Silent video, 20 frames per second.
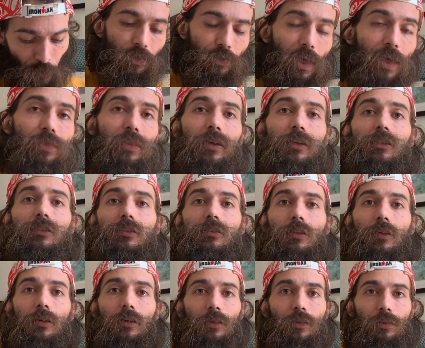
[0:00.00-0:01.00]
Then there's
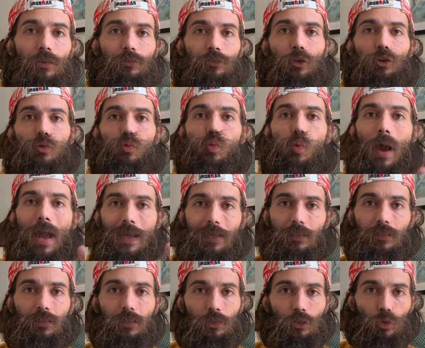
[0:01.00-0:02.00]
the sort of weight.